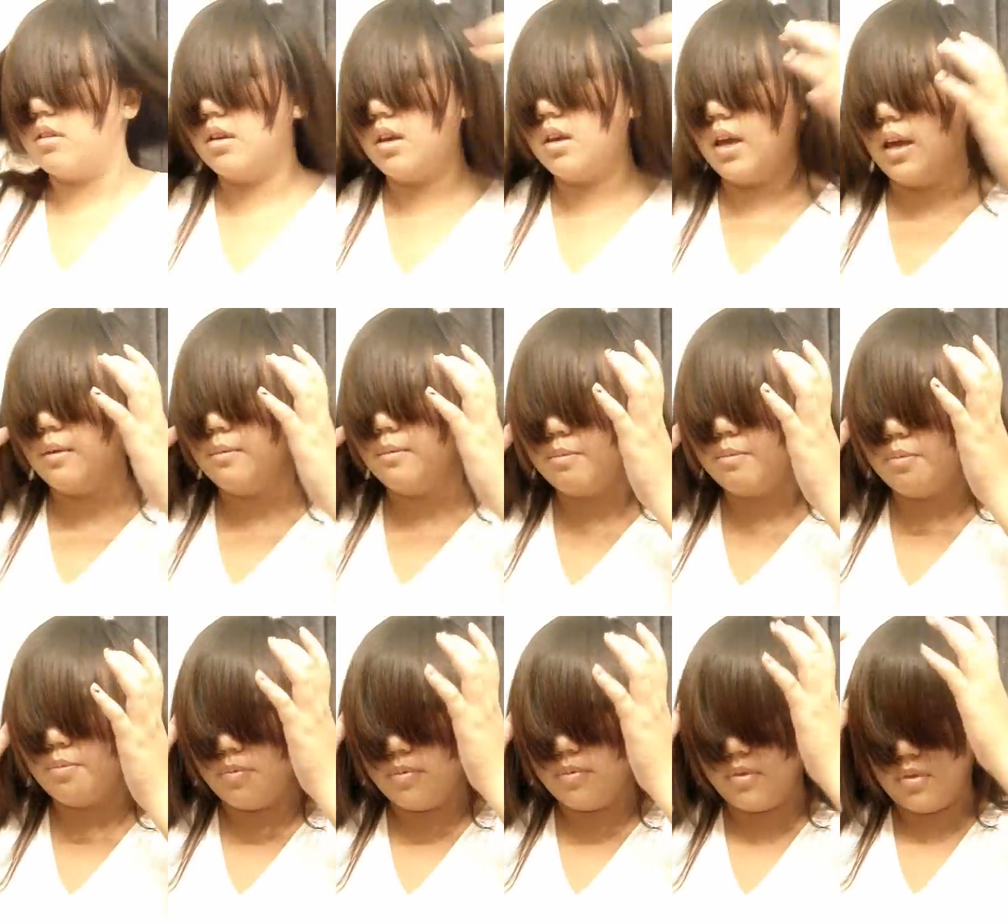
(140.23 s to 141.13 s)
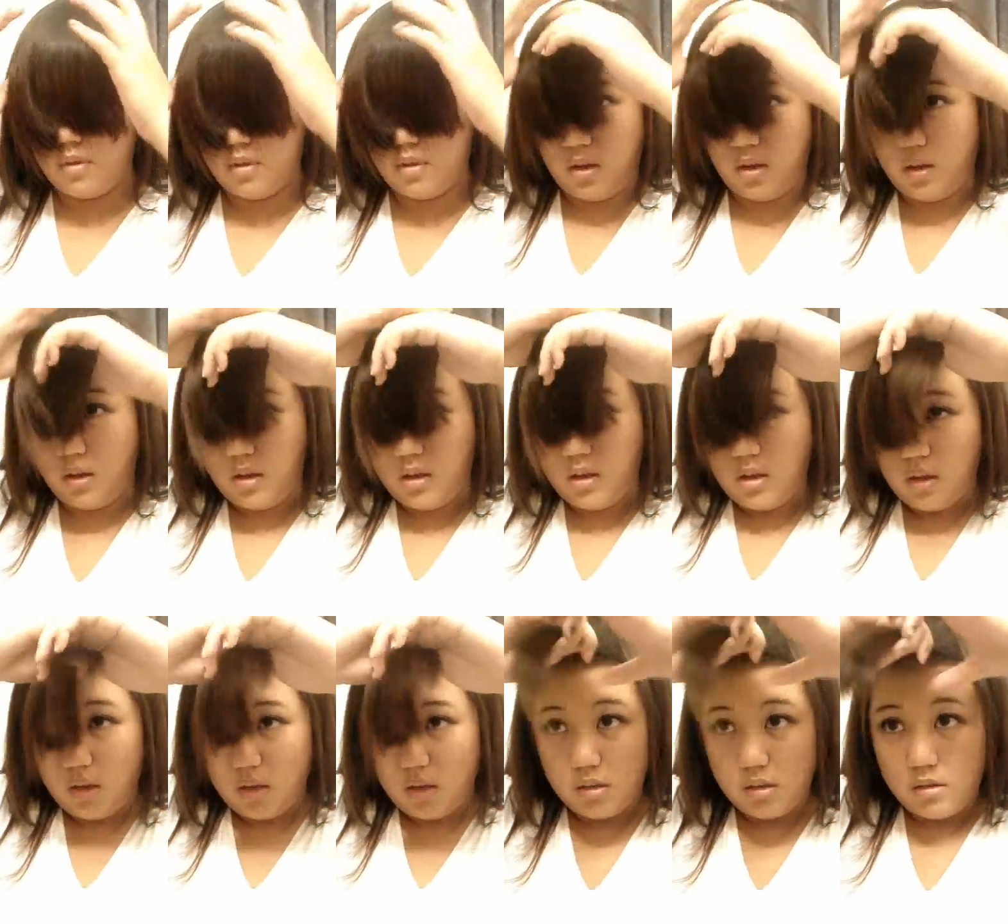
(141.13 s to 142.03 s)
Okay.
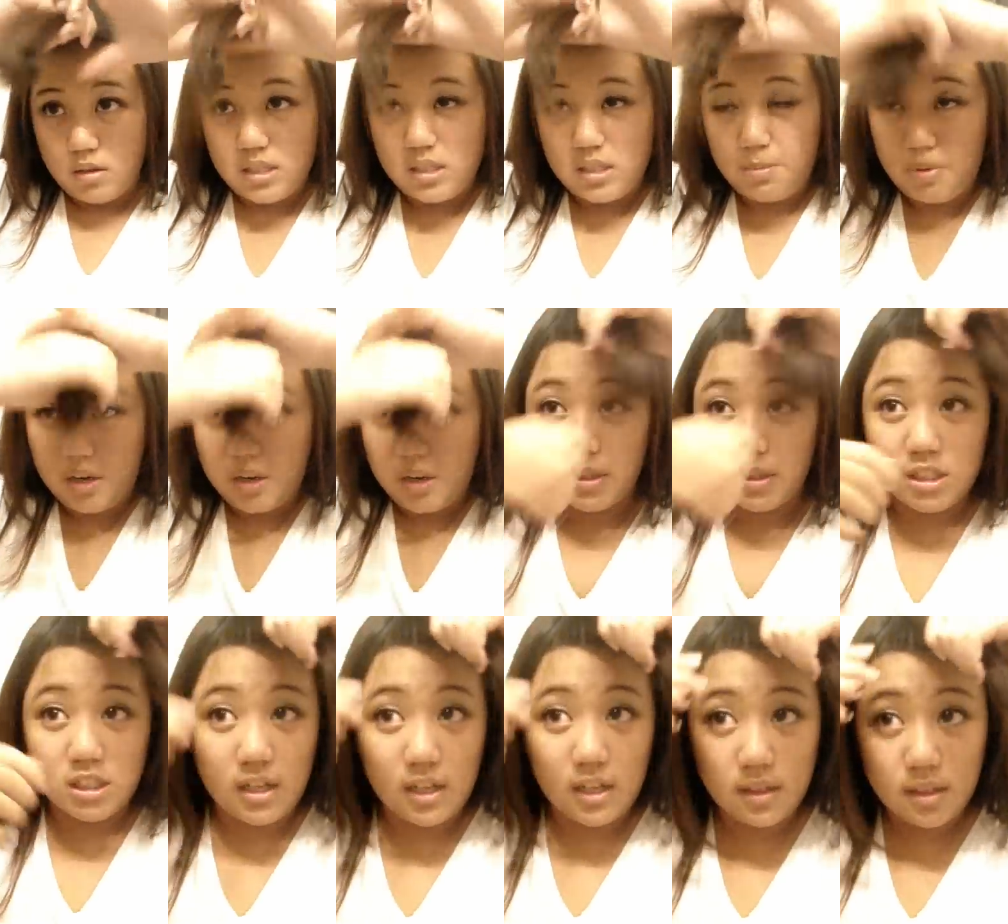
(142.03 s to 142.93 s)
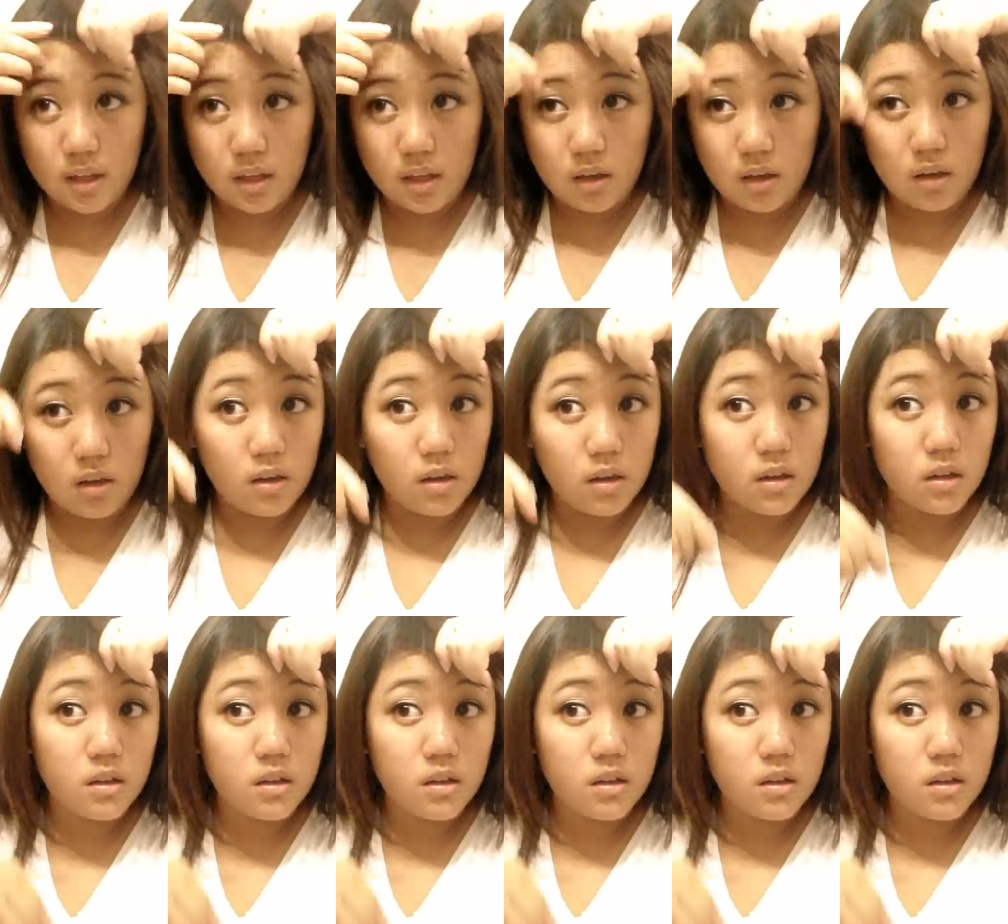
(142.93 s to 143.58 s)
So this is pretty much it, I think.